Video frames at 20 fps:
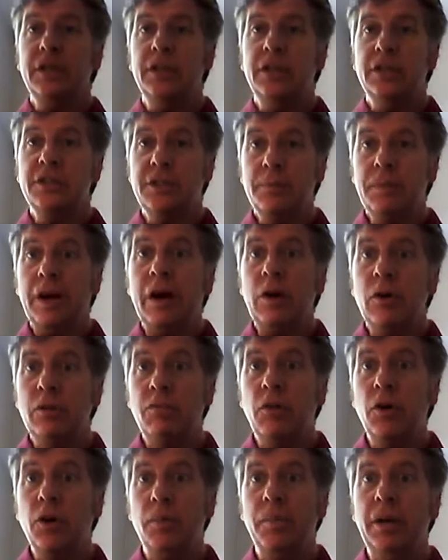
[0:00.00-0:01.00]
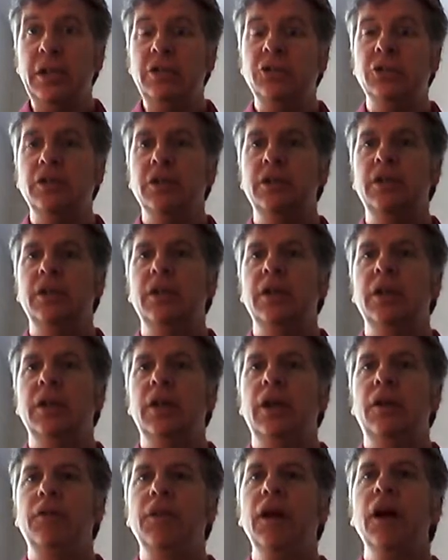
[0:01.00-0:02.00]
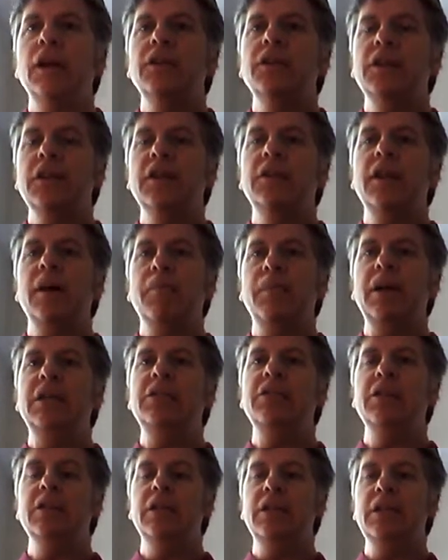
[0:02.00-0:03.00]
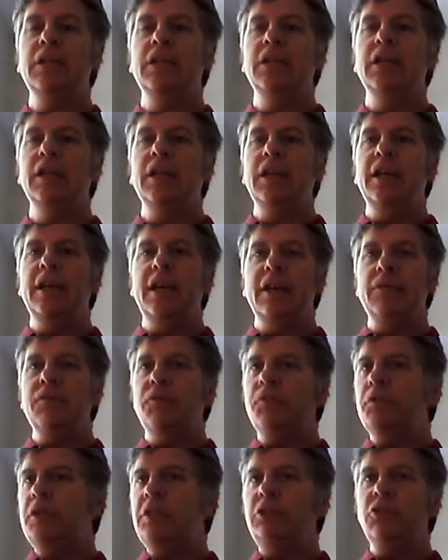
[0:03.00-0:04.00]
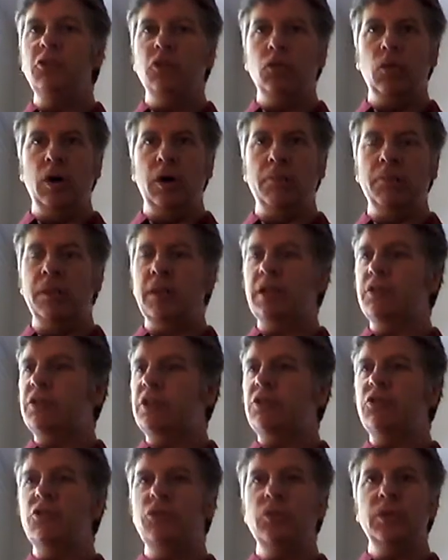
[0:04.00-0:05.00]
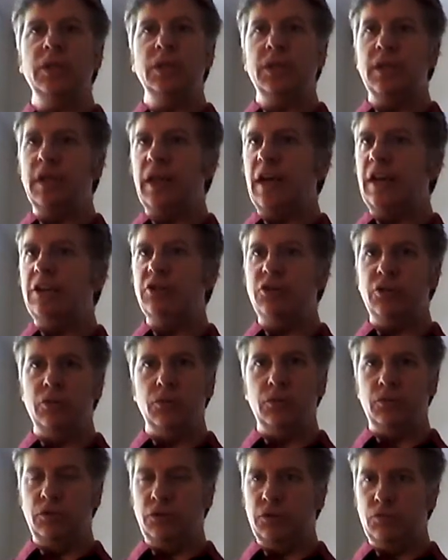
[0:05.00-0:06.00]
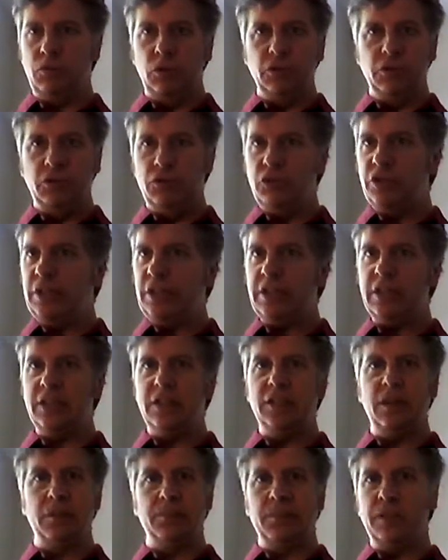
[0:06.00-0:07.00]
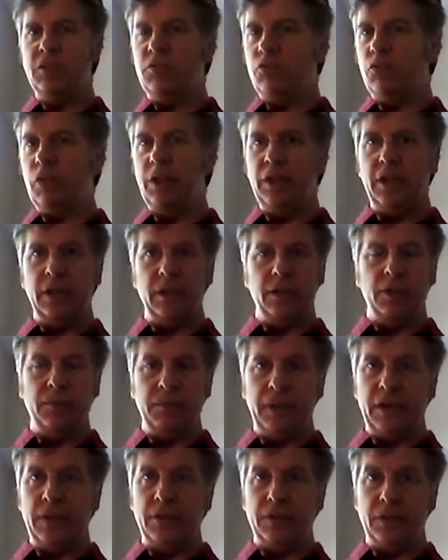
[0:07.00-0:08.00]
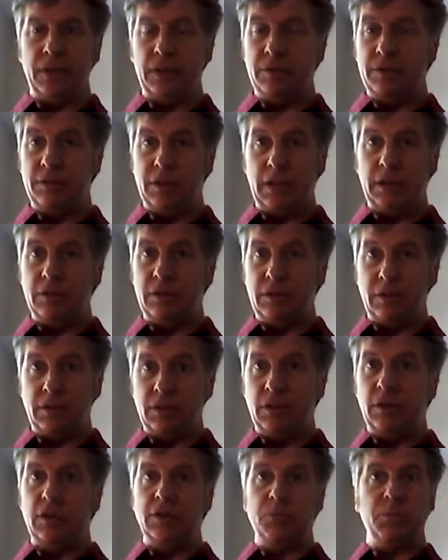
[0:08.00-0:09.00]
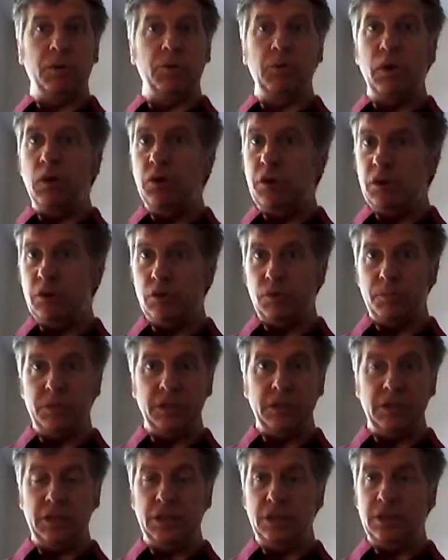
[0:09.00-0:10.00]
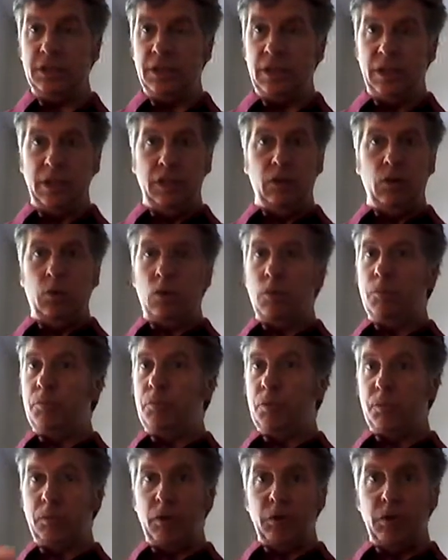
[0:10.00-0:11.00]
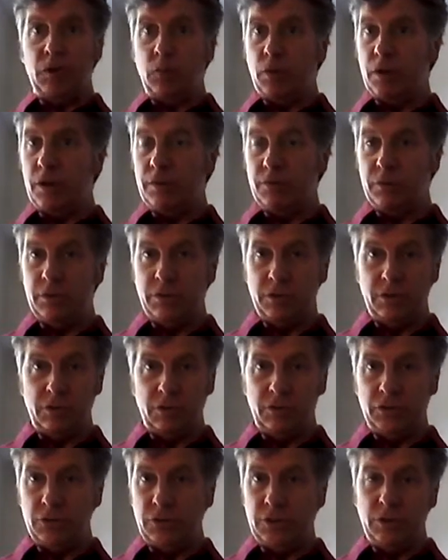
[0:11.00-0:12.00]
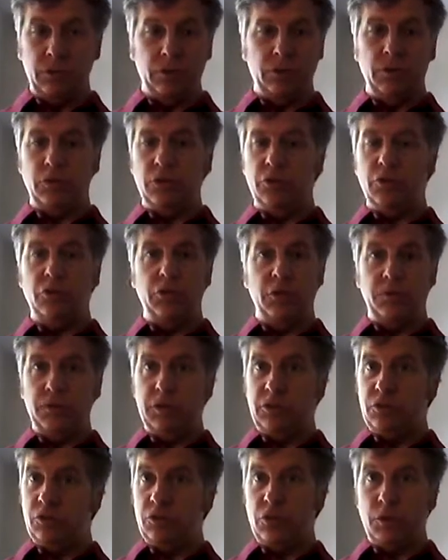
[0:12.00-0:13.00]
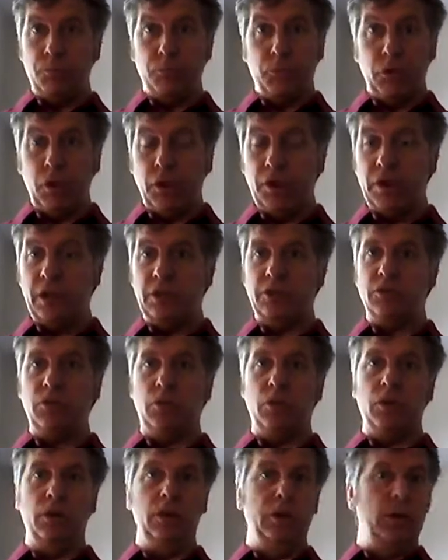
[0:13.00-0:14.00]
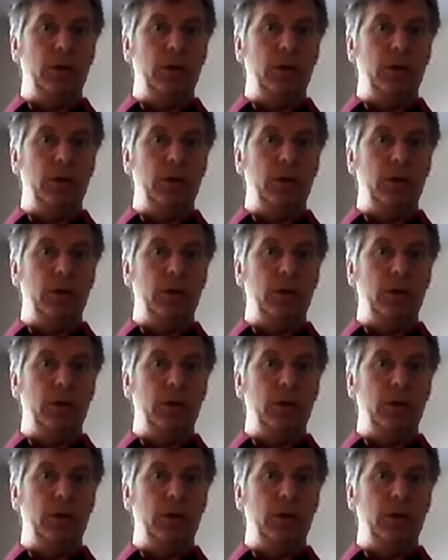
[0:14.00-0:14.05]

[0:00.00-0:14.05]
is the power of automation. The idea that basically it frees you up because it's doing it as you once you set it up, it's running in a manner that is promoting your business or promoting whatever you're doing, your service or your product or